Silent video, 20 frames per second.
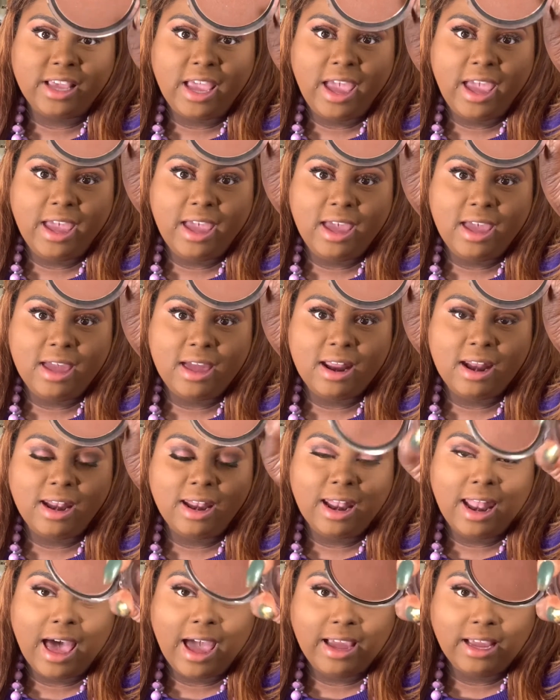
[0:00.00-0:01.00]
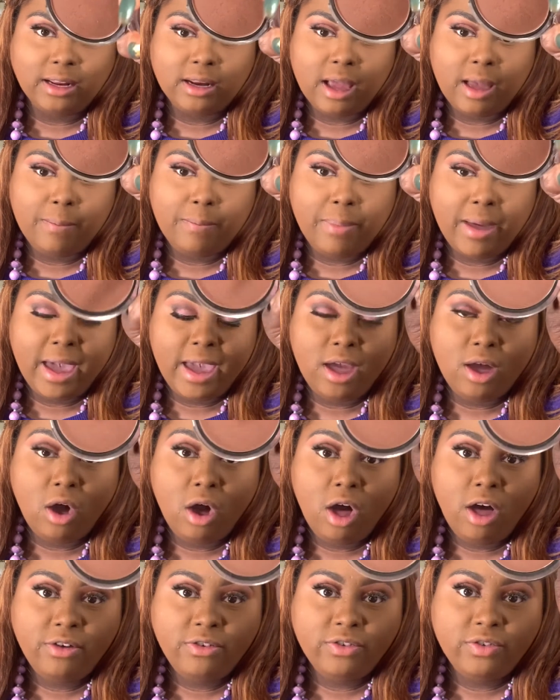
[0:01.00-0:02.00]
a light
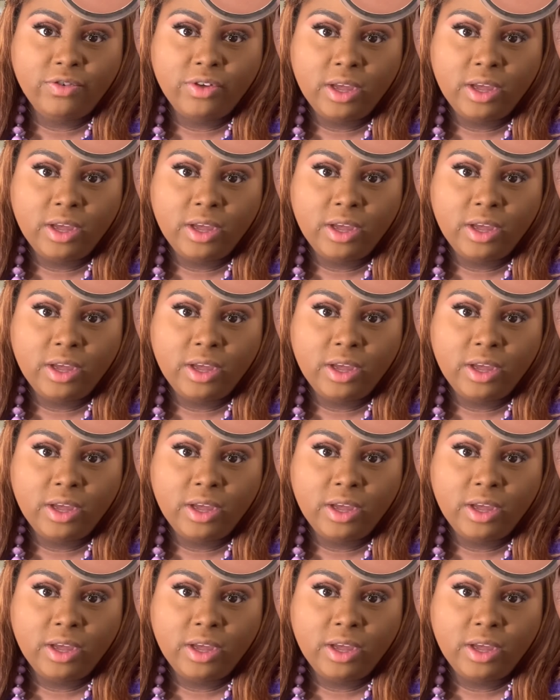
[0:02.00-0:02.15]
payoff.